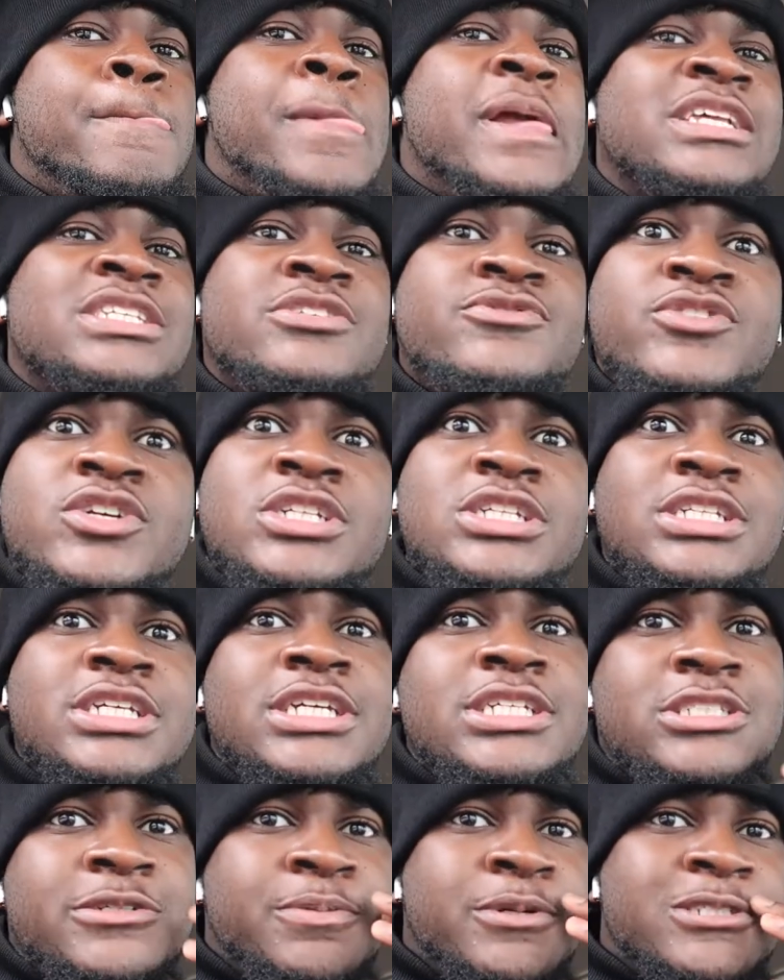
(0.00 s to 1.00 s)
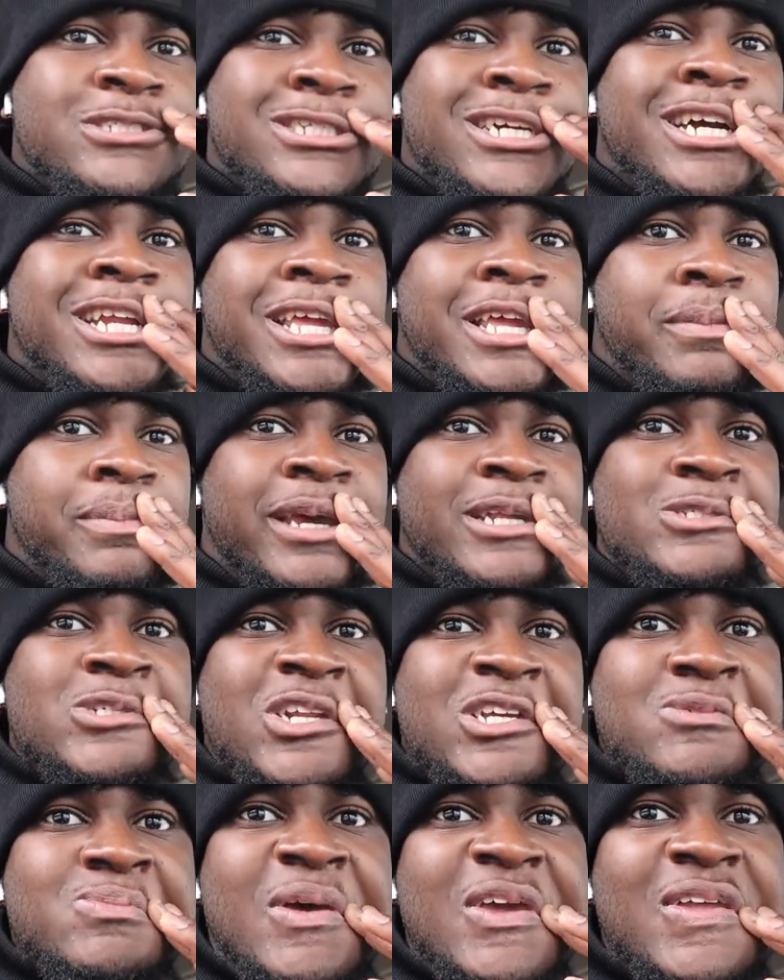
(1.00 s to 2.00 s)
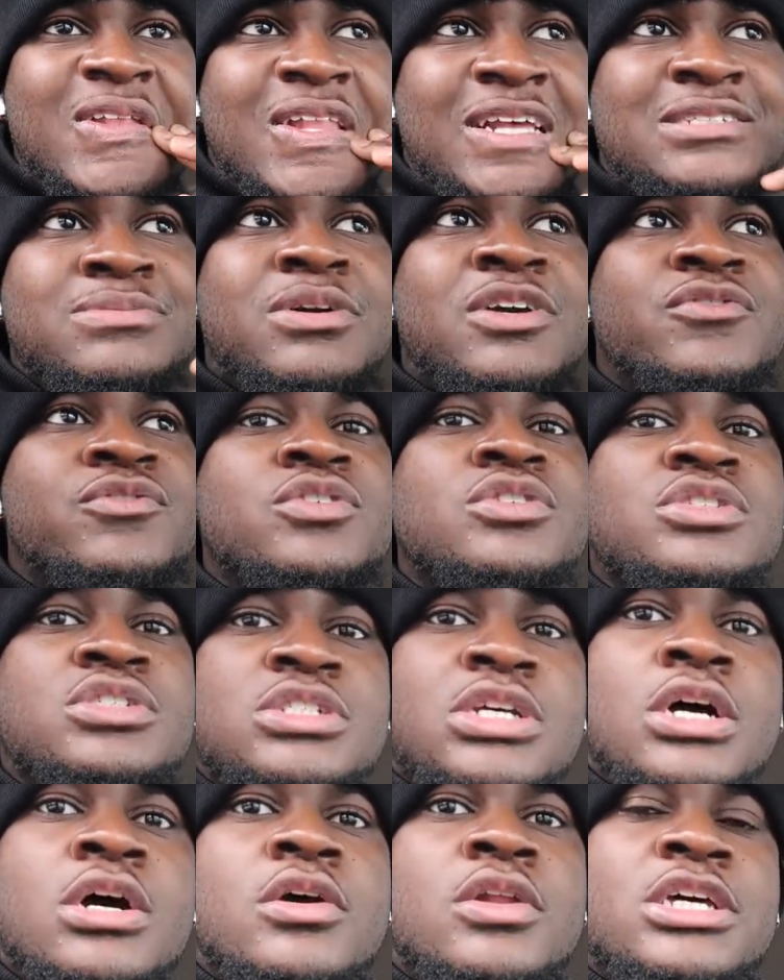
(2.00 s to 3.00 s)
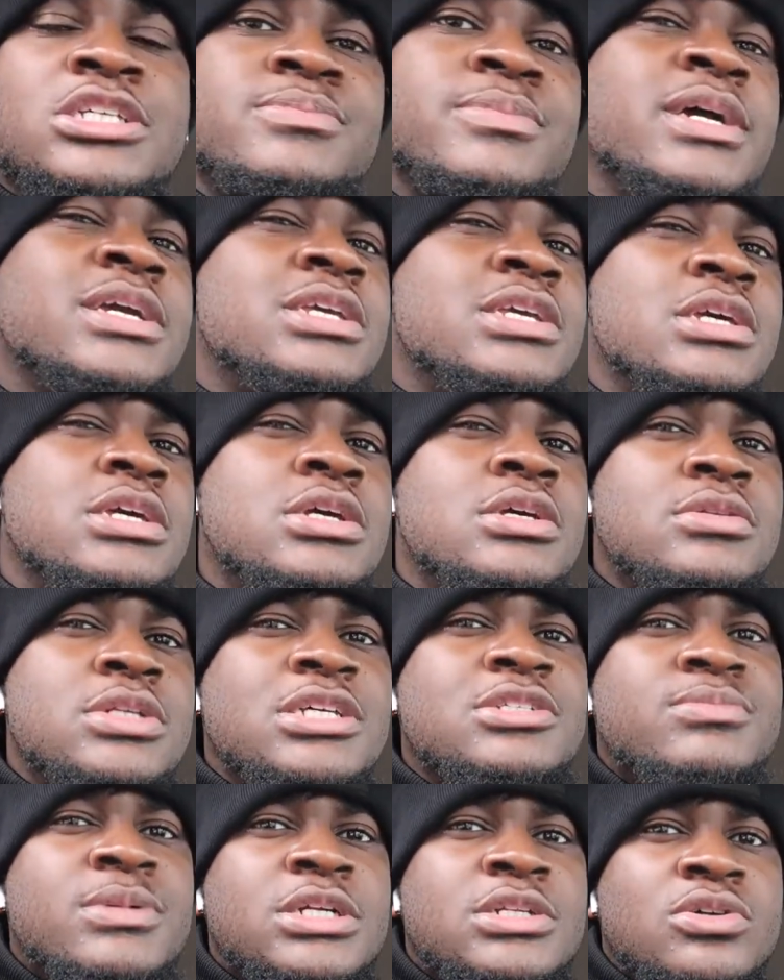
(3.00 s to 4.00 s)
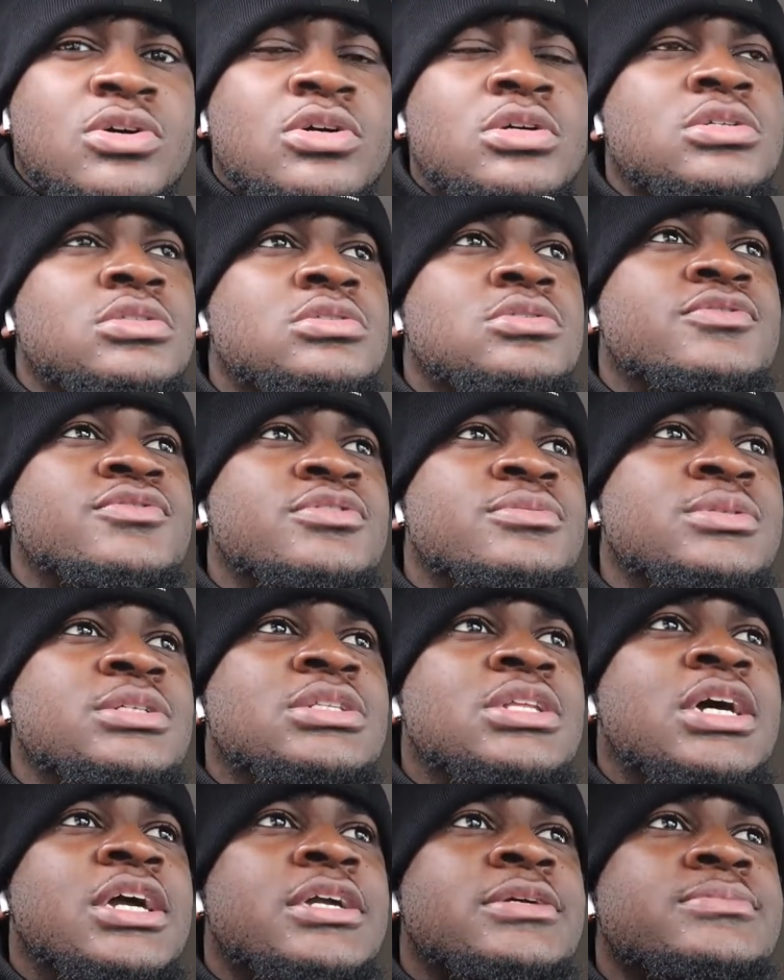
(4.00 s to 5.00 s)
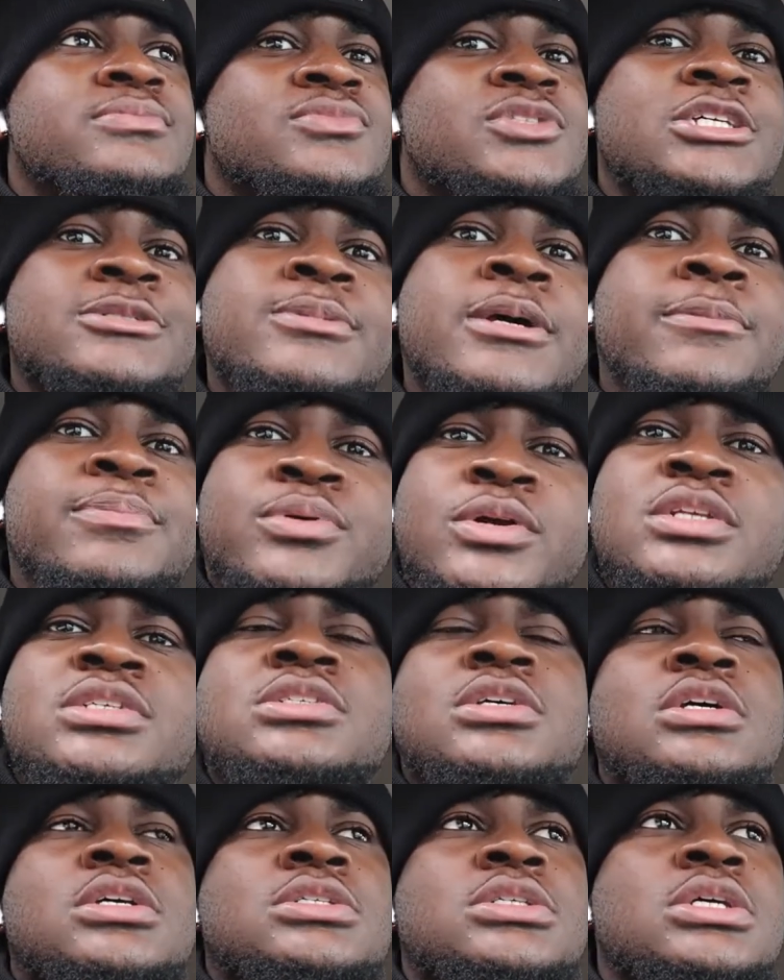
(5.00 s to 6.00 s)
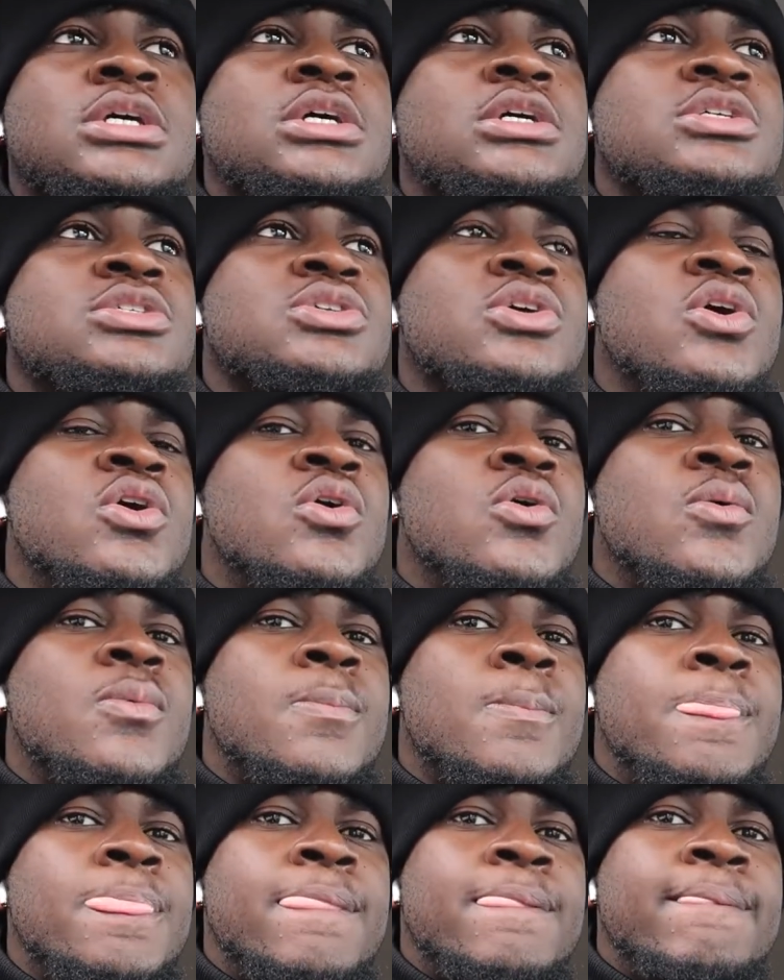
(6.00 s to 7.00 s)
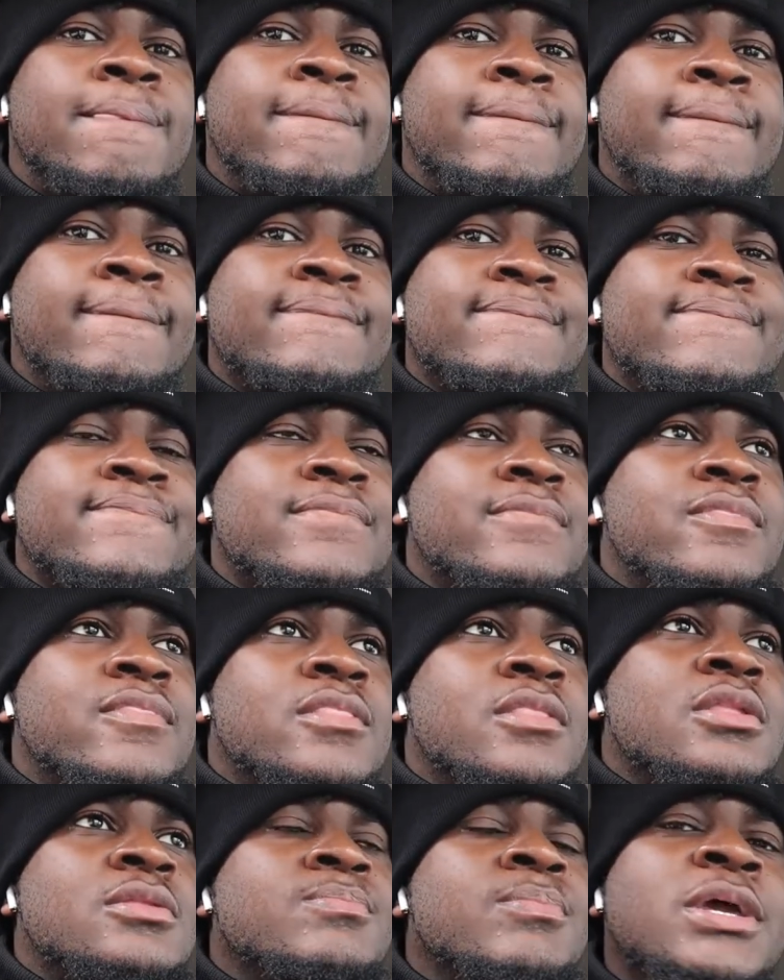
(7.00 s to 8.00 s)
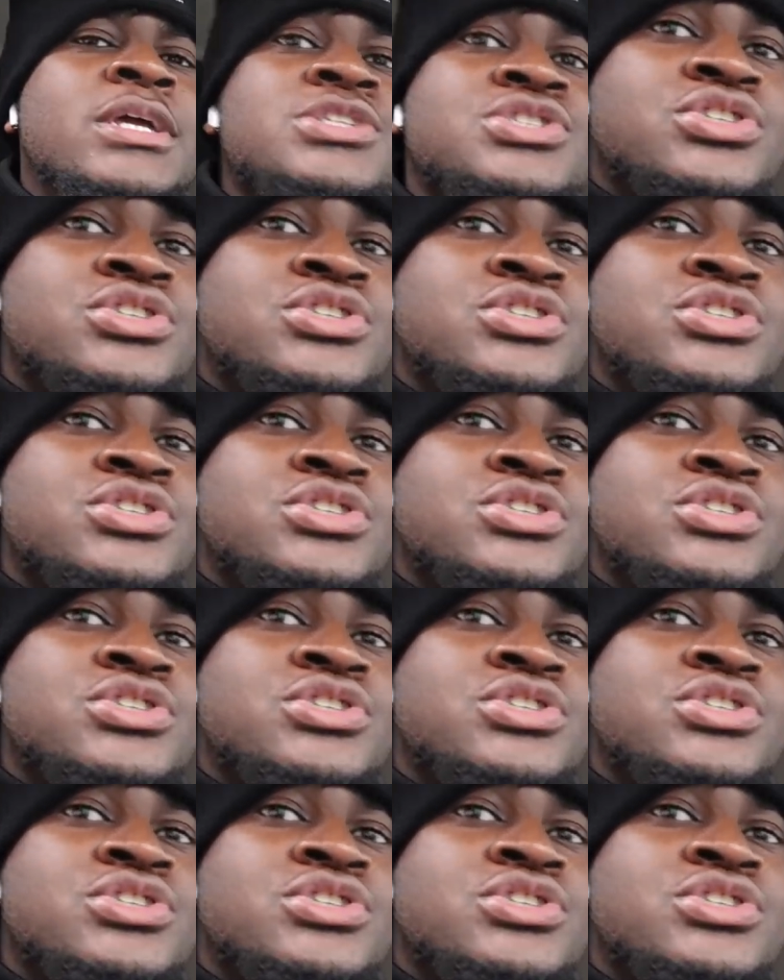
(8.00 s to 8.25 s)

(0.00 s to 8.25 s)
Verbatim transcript: There's Savinity is a person I gotta get back to. That's my that's my first child. That's my kid. That's my daughter. You feel me? Like, that's my princess. So making